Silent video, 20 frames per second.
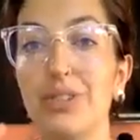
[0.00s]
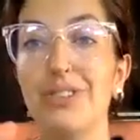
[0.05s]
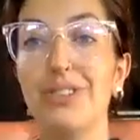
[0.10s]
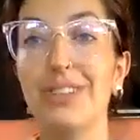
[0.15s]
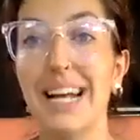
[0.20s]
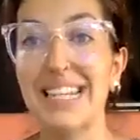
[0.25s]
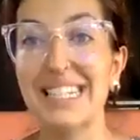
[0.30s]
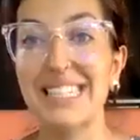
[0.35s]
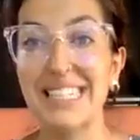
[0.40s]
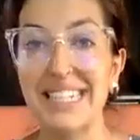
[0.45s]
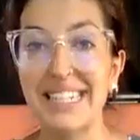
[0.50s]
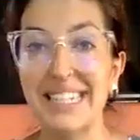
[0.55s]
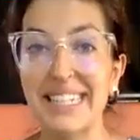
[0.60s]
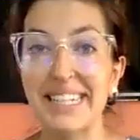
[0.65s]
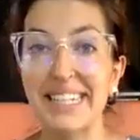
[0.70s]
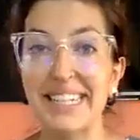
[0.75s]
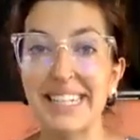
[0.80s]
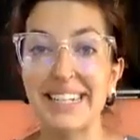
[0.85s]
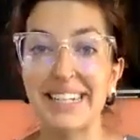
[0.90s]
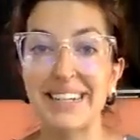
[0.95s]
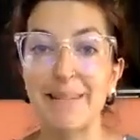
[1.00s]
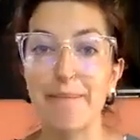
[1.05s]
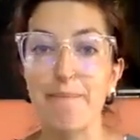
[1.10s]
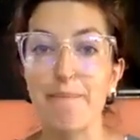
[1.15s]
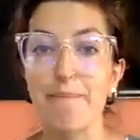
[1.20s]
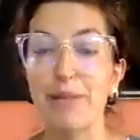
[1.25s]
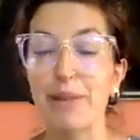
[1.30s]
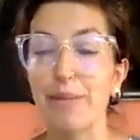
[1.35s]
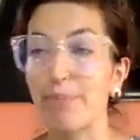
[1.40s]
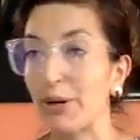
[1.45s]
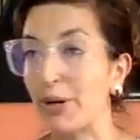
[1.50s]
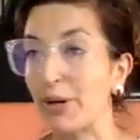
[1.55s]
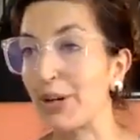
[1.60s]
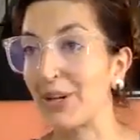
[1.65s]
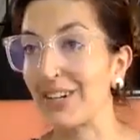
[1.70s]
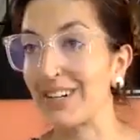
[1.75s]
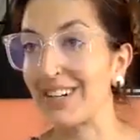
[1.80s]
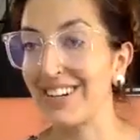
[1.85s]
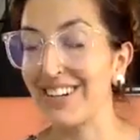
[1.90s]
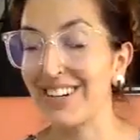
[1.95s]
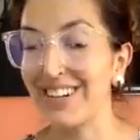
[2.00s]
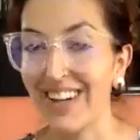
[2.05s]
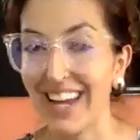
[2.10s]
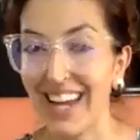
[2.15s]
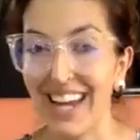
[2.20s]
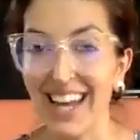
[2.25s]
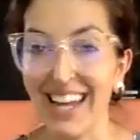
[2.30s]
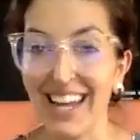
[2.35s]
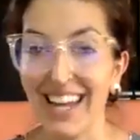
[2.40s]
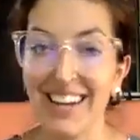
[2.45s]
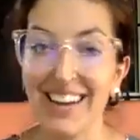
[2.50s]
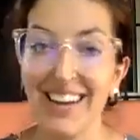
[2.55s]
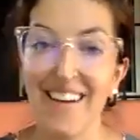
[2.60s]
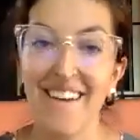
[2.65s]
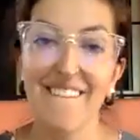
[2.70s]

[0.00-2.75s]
to lessen the burn, okay?